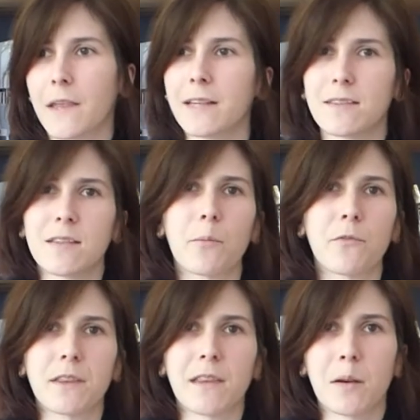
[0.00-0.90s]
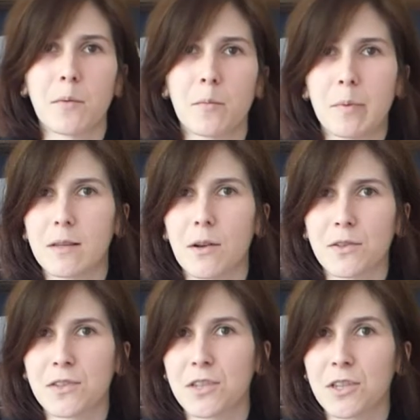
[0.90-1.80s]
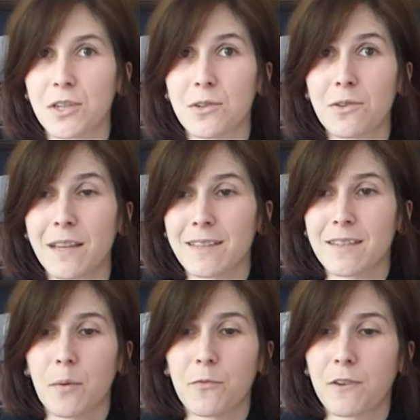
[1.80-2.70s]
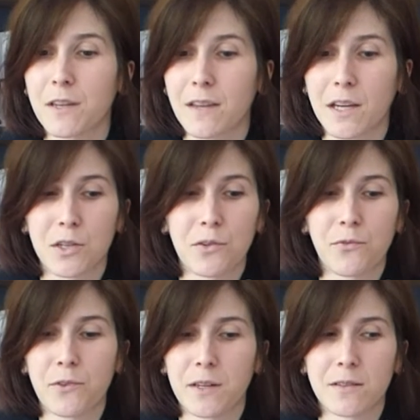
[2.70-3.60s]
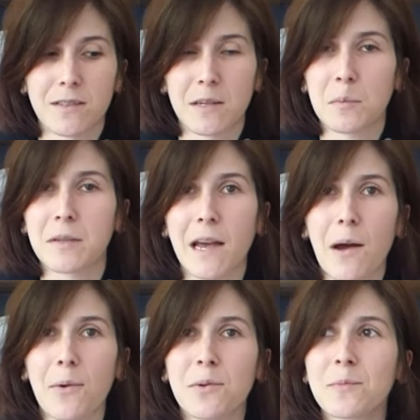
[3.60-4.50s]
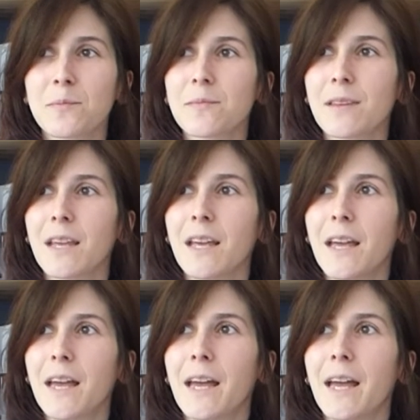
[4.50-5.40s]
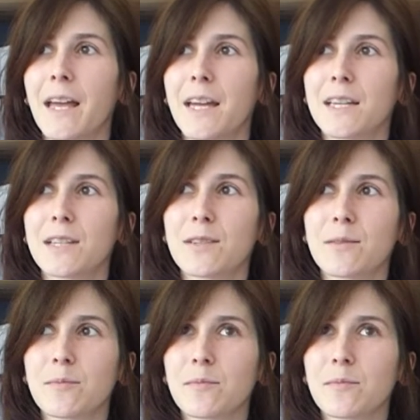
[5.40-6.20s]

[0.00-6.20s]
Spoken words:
That's something that belongs to you. That's something that you feel deep down. And